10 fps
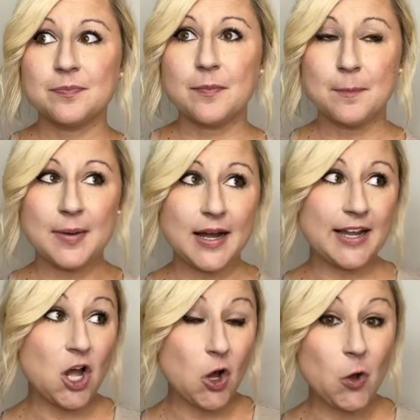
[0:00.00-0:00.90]
My
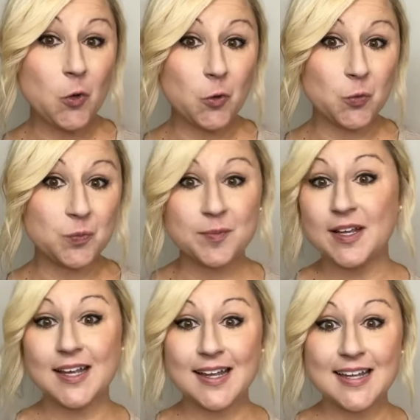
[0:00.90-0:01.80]
home
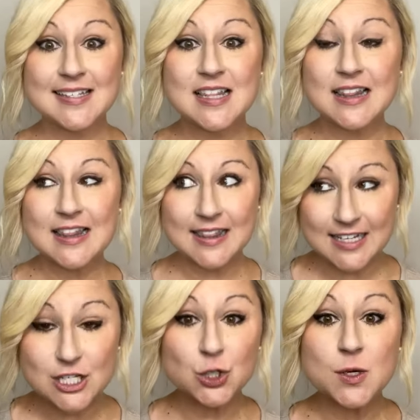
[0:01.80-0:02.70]
is
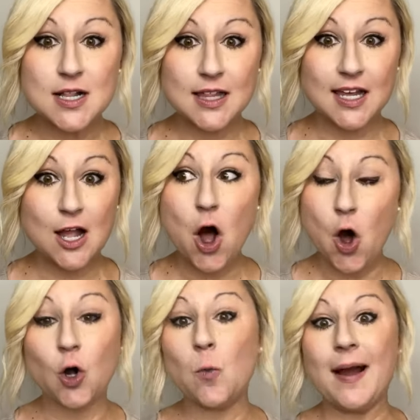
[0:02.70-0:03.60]
literally
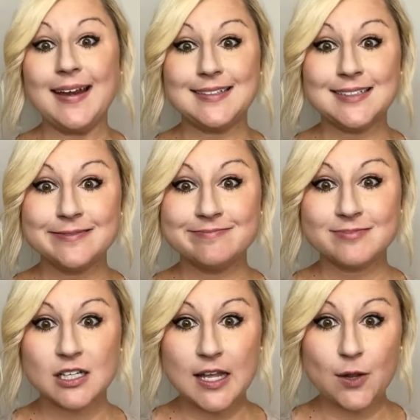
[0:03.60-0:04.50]
all white.
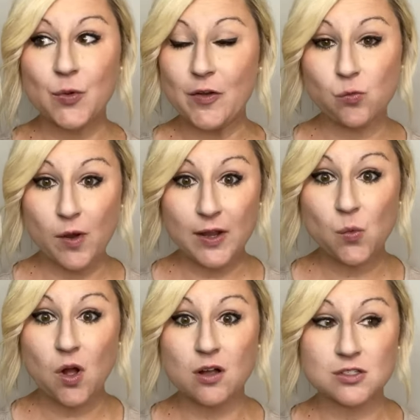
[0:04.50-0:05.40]
Like we have white
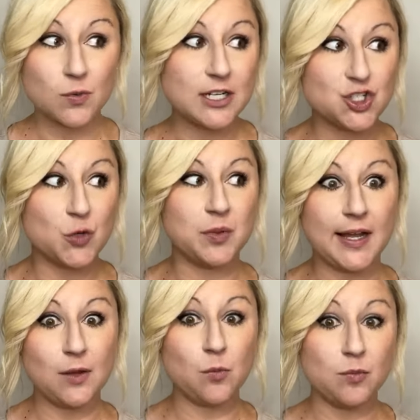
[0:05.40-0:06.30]
walls, white
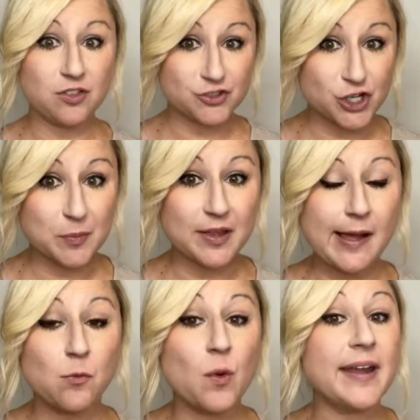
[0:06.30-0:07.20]

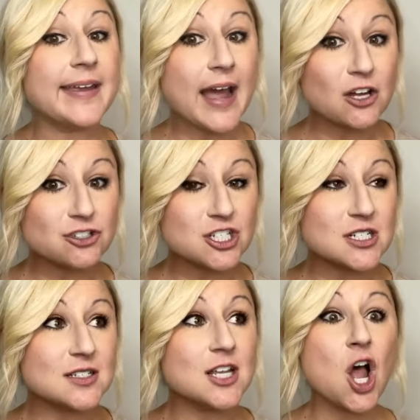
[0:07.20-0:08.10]
shiplap, white
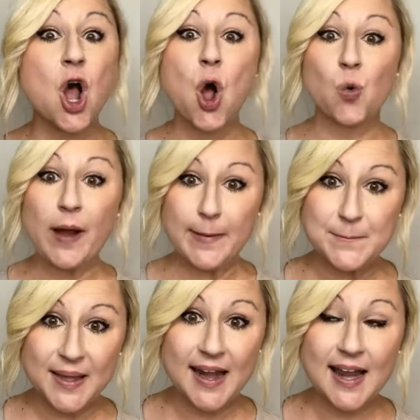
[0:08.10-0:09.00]
couches, white
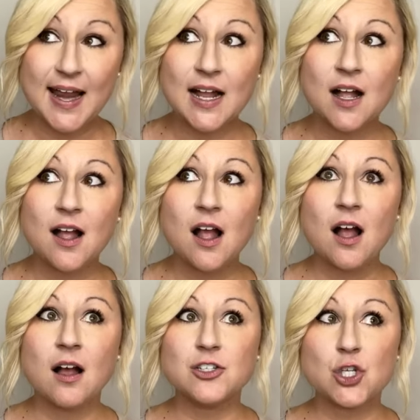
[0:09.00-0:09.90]
bedding.
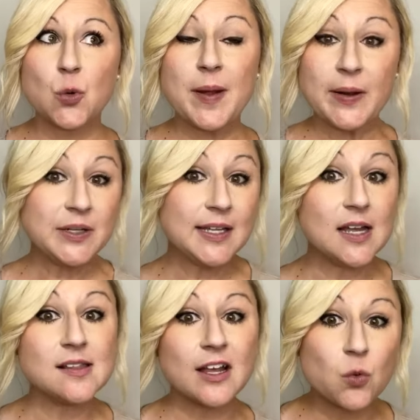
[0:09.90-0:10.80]
So apparently I
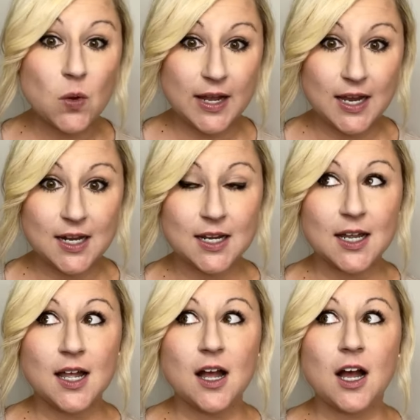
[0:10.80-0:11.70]
like white.
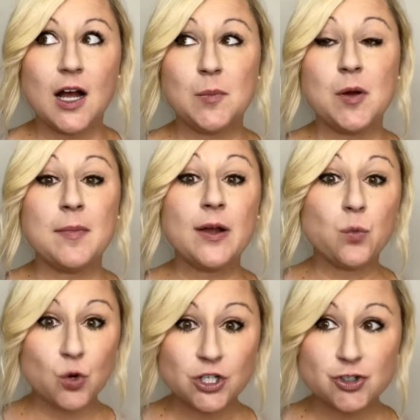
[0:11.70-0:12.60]
My
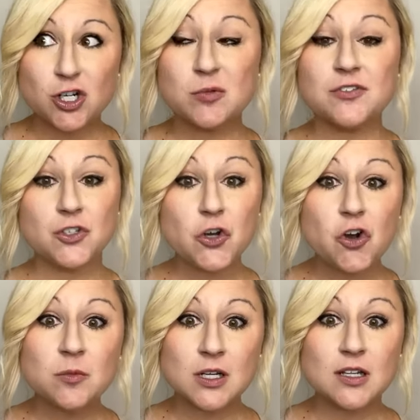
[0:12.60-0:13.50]
wardrobe, if you go
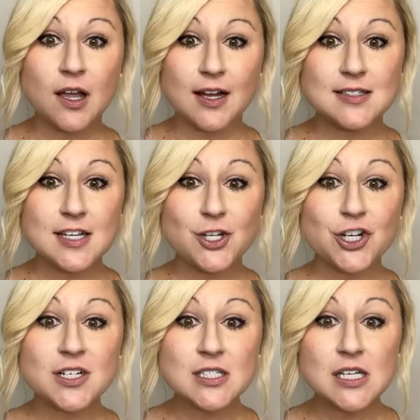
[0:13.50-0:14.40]
in my closet, you're
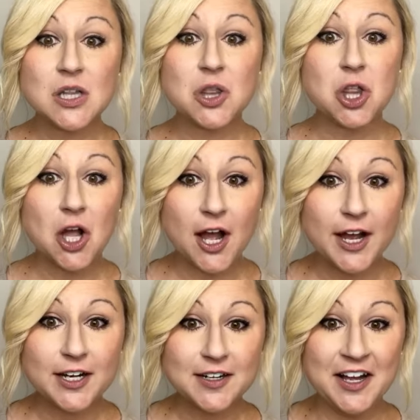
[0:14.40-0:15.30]
going to see a lot